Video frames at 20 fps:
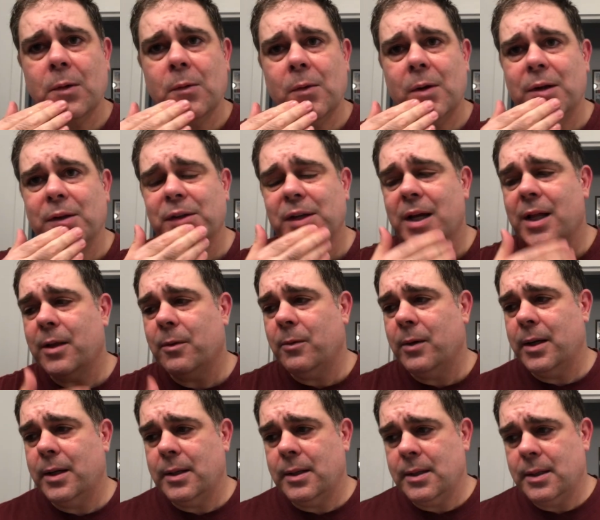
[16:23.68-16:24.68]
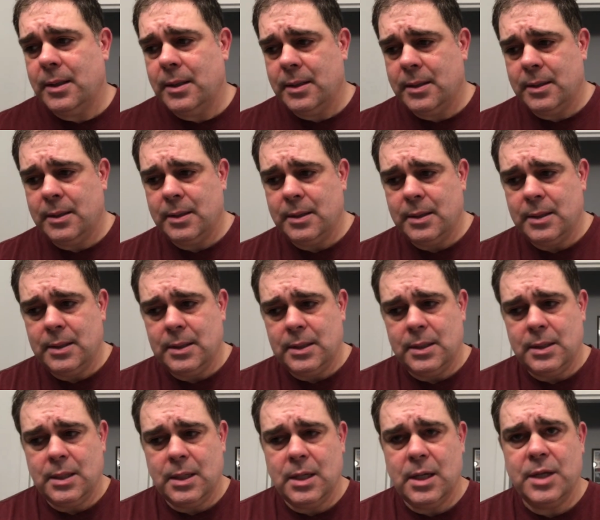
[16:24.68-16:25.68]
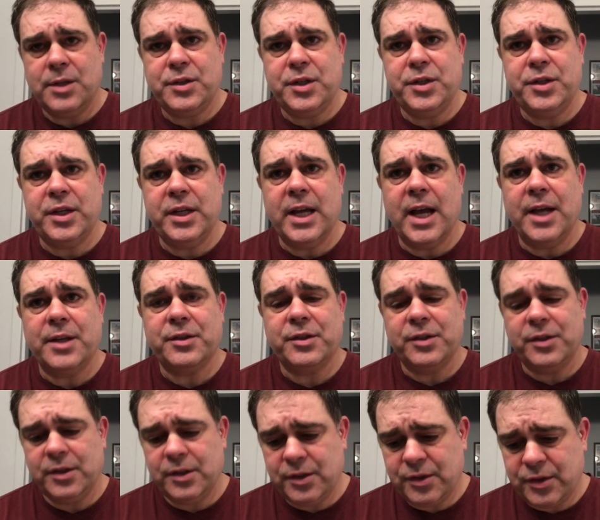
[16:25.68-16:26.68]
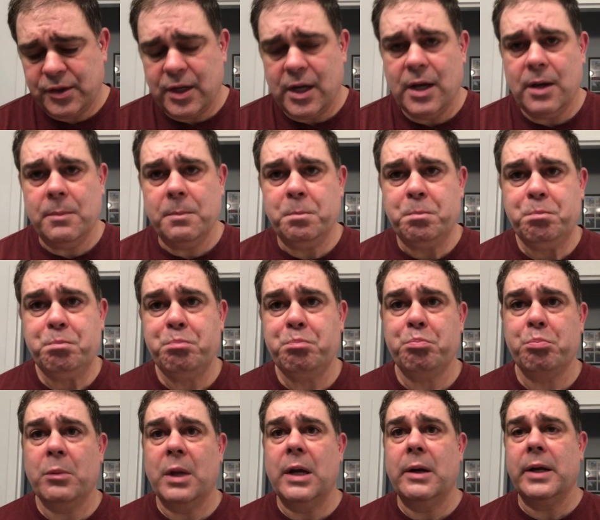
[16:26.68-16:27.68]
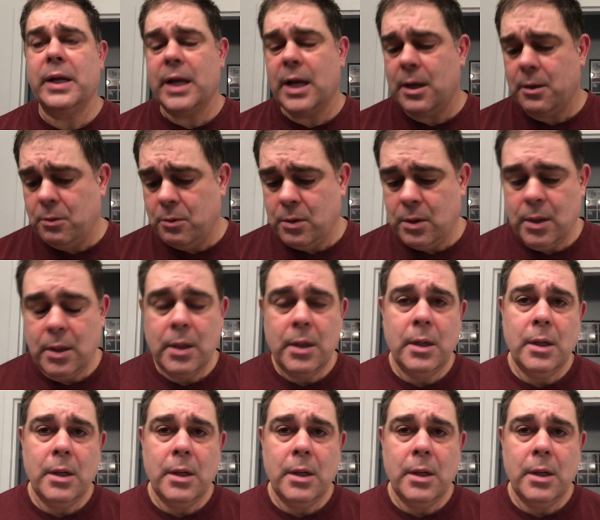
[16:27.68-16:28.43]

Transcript: what is the other one? CCS. So there you go.